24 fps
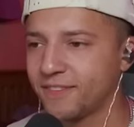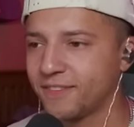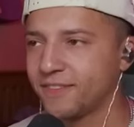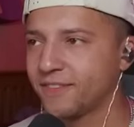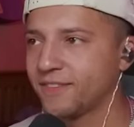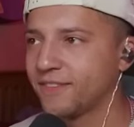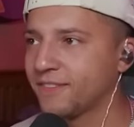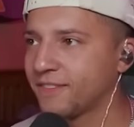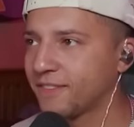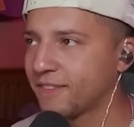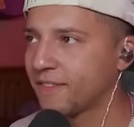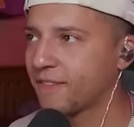
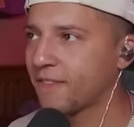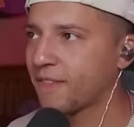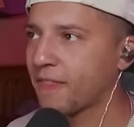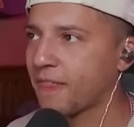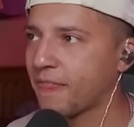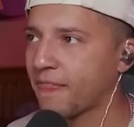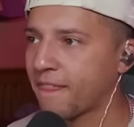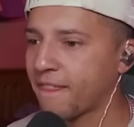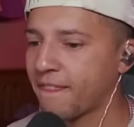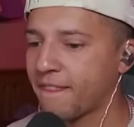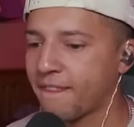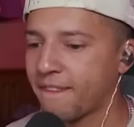
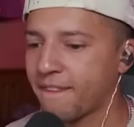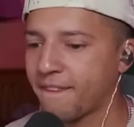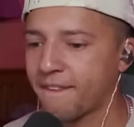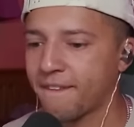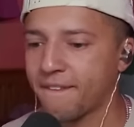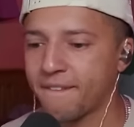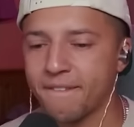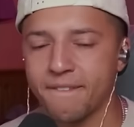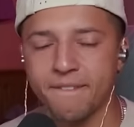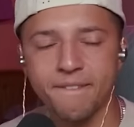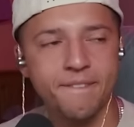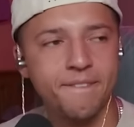
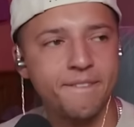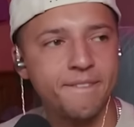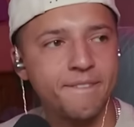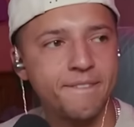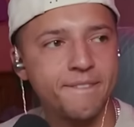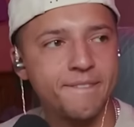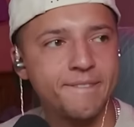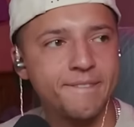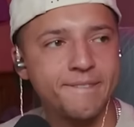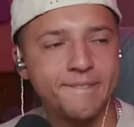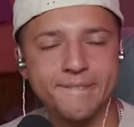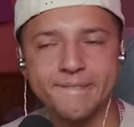
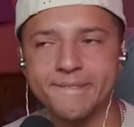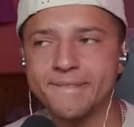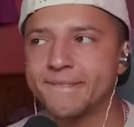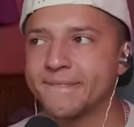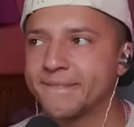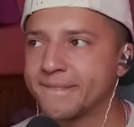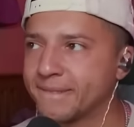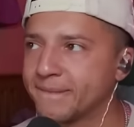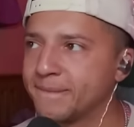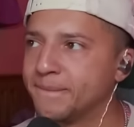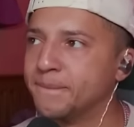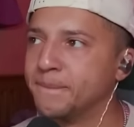
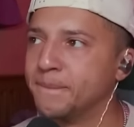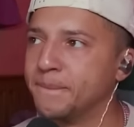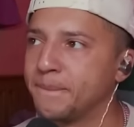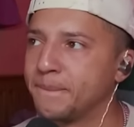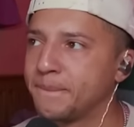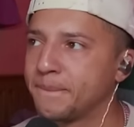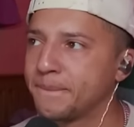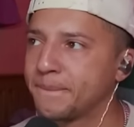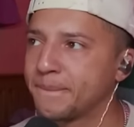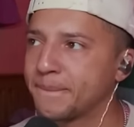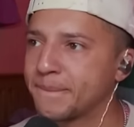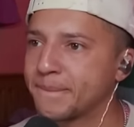
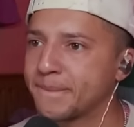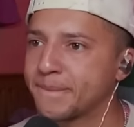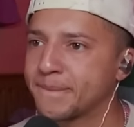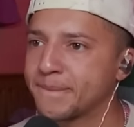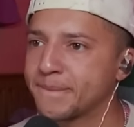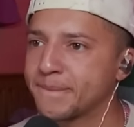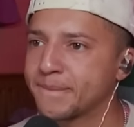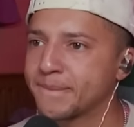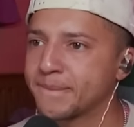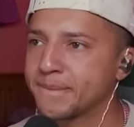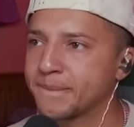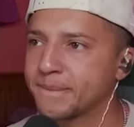
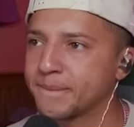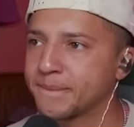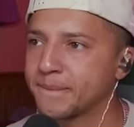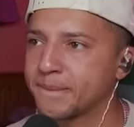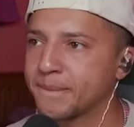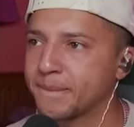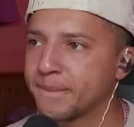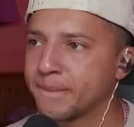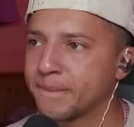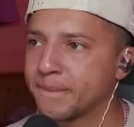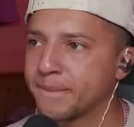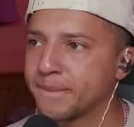
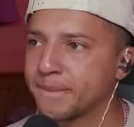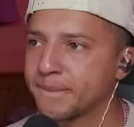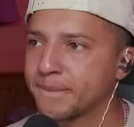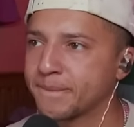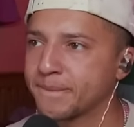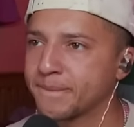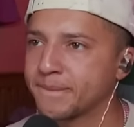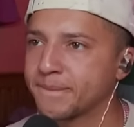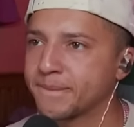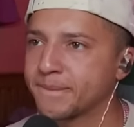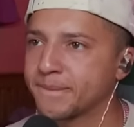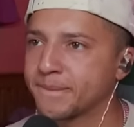
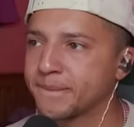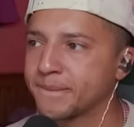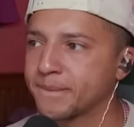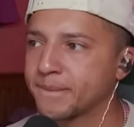The person shown says nothing.